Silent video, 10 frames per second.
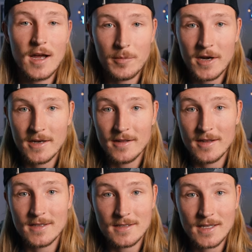hop right into
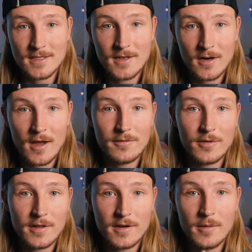things, let's start off
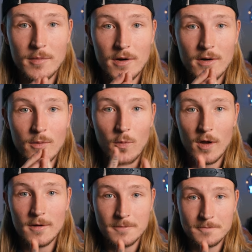with number
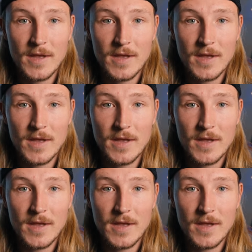one.